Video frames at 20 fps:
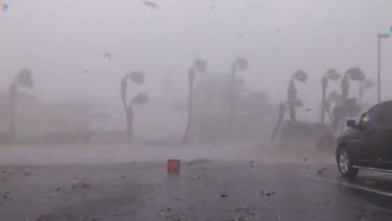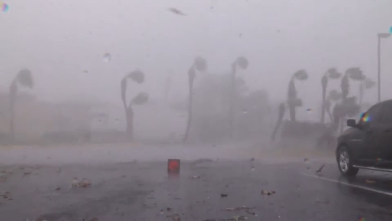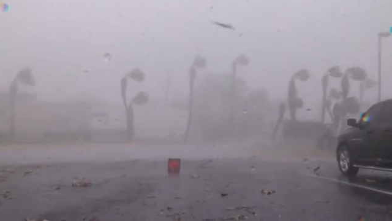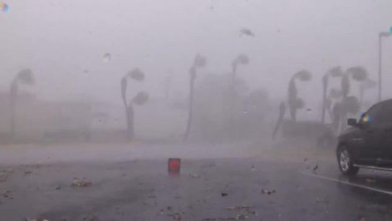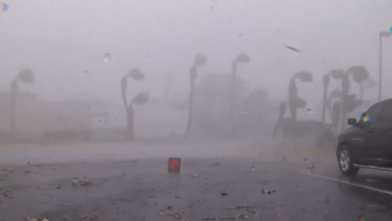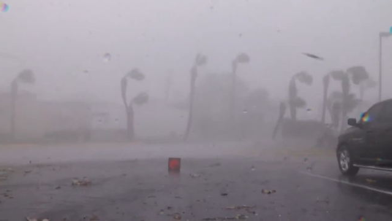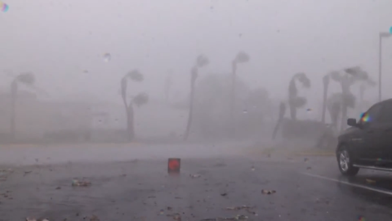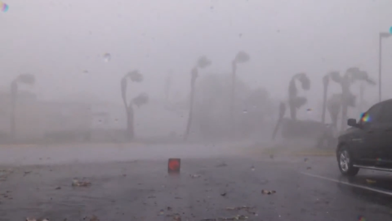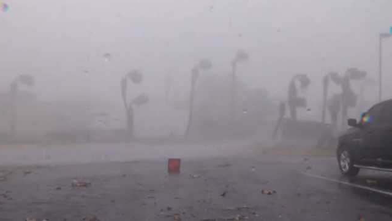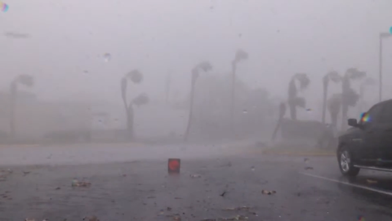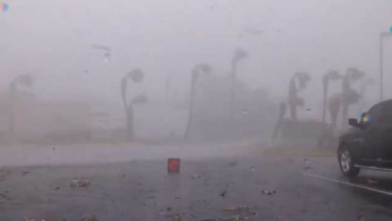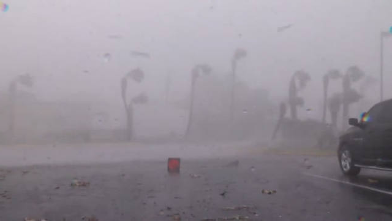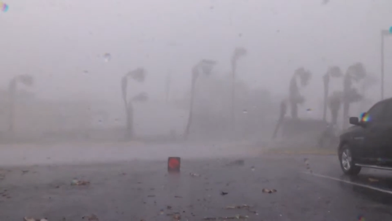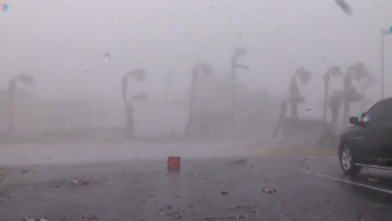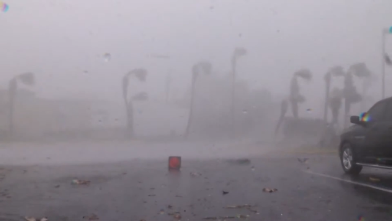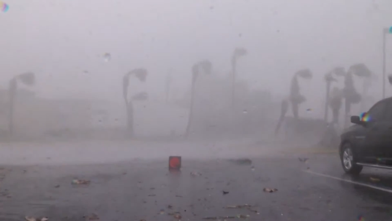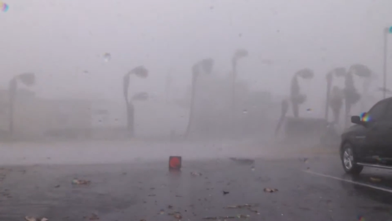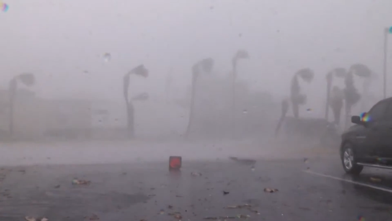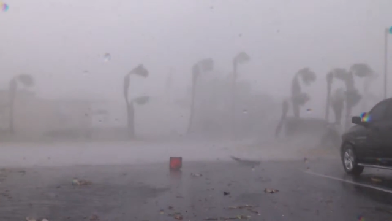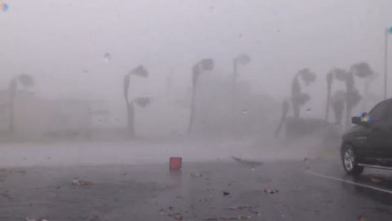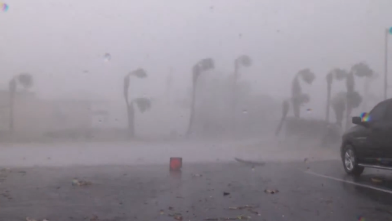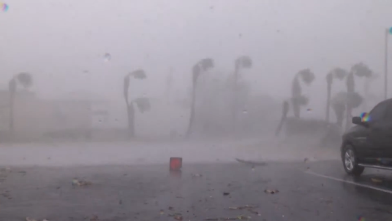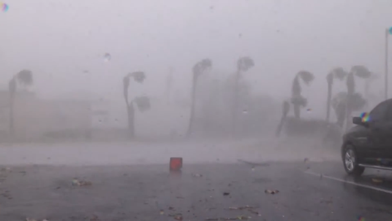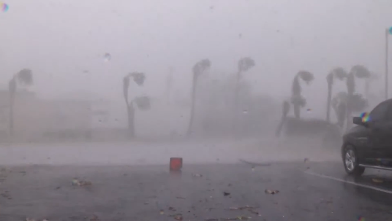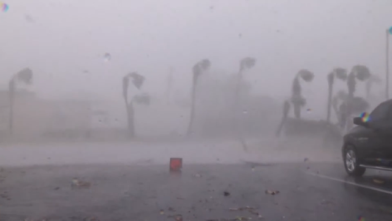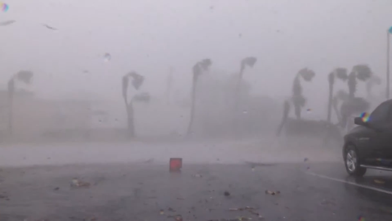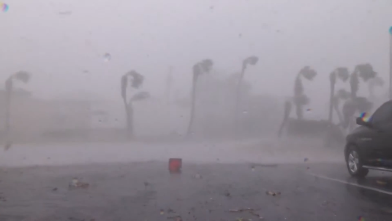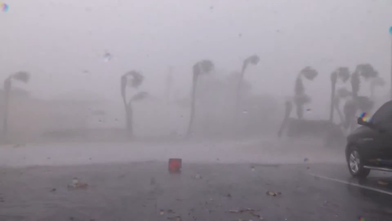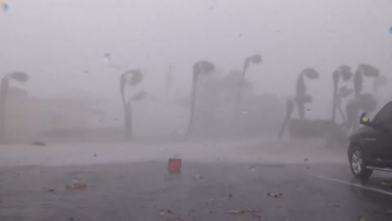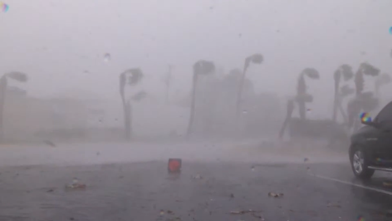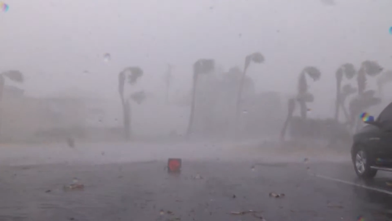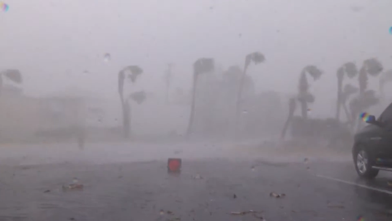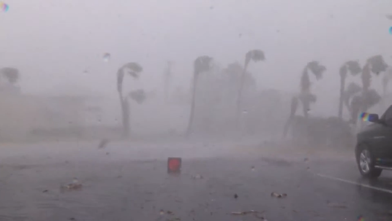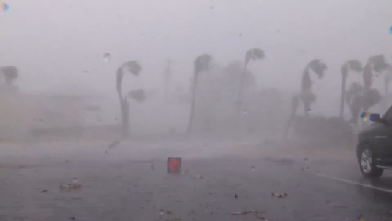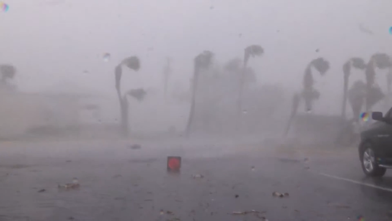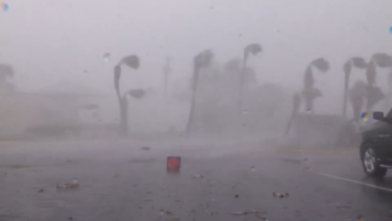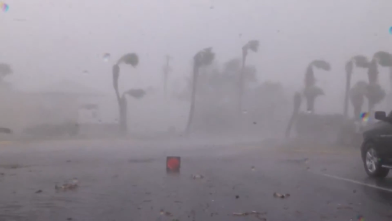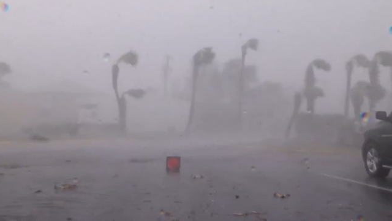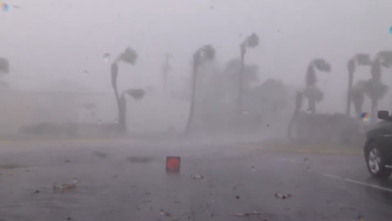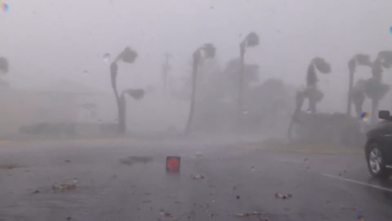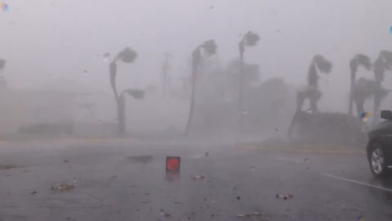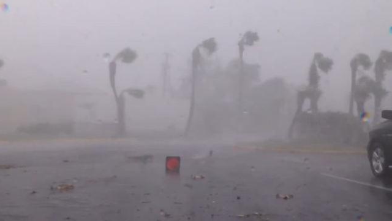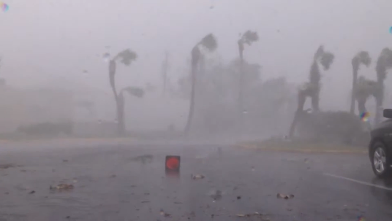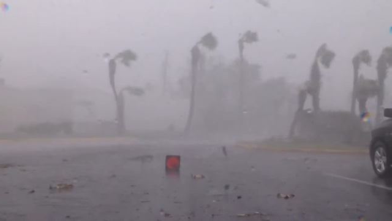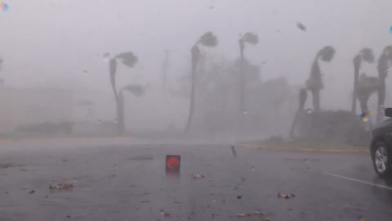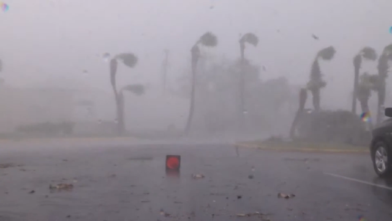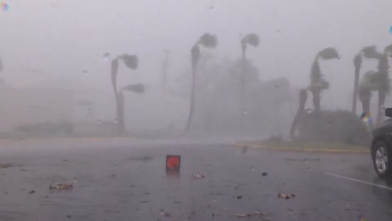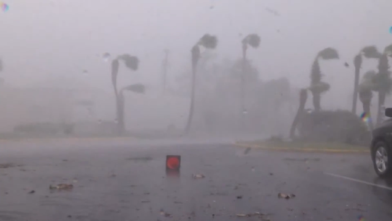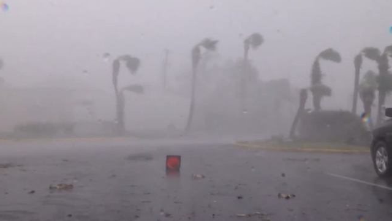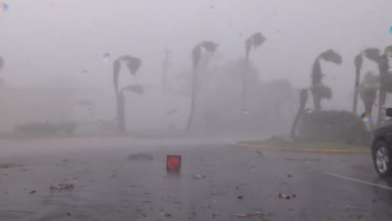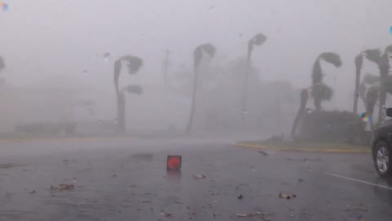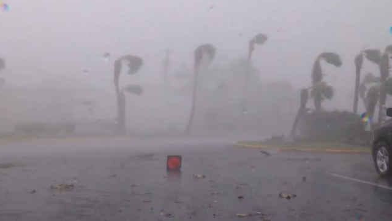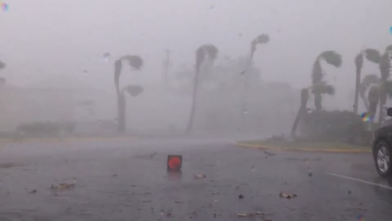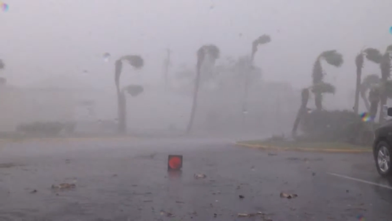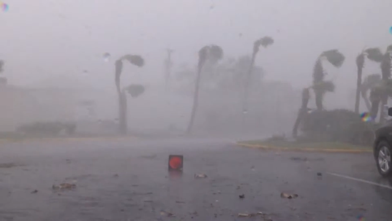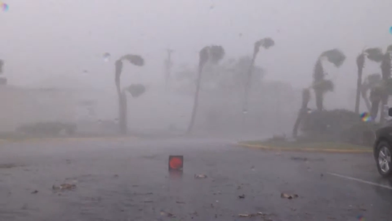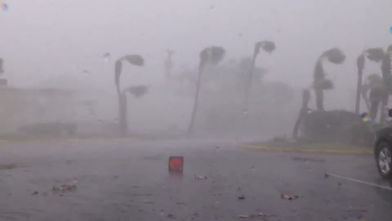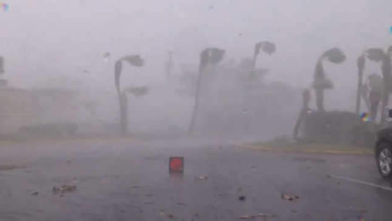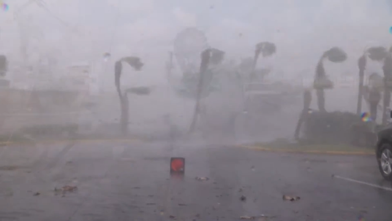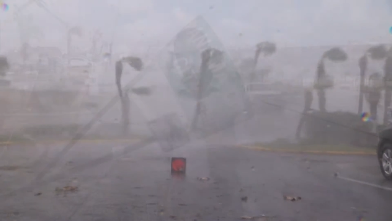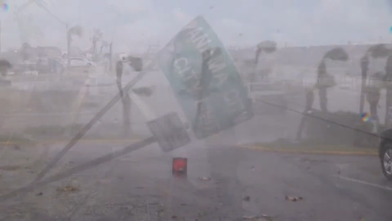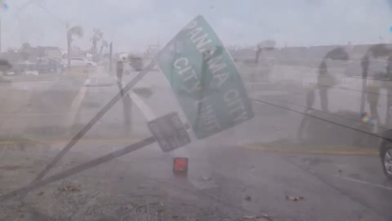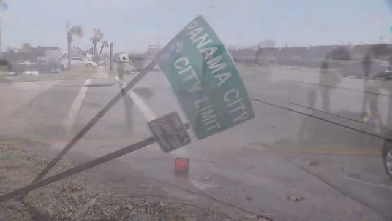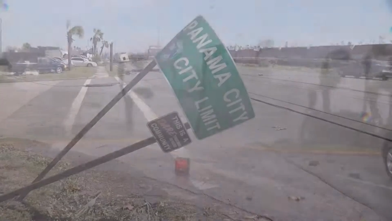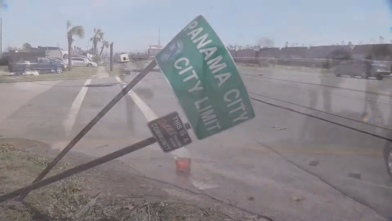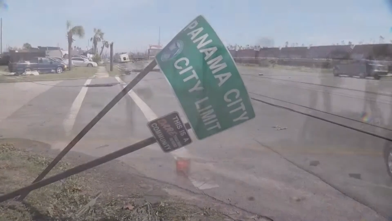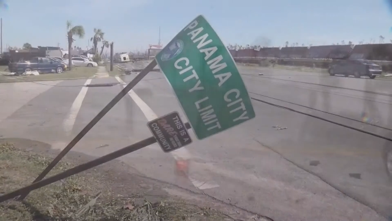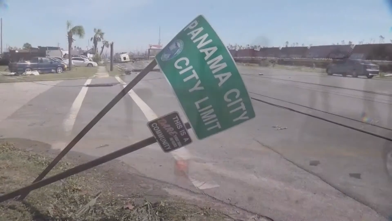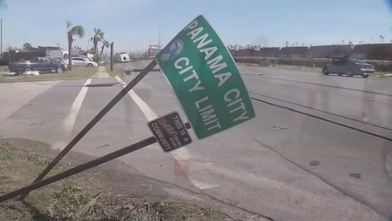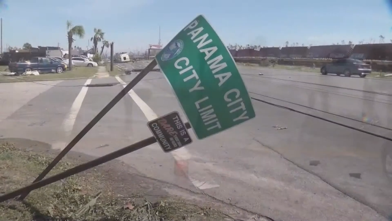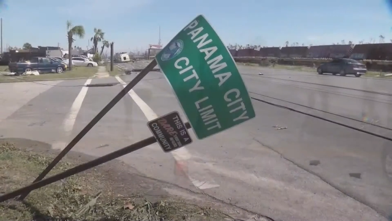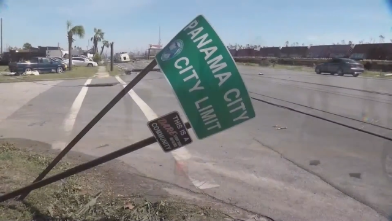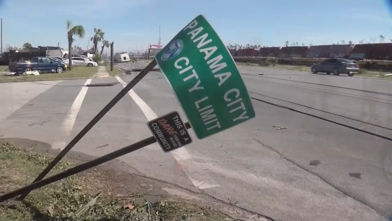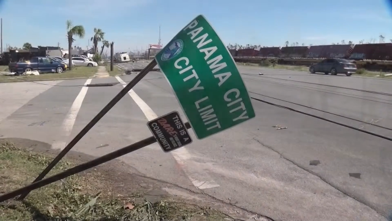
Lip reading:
Nobody's mouth can be seen.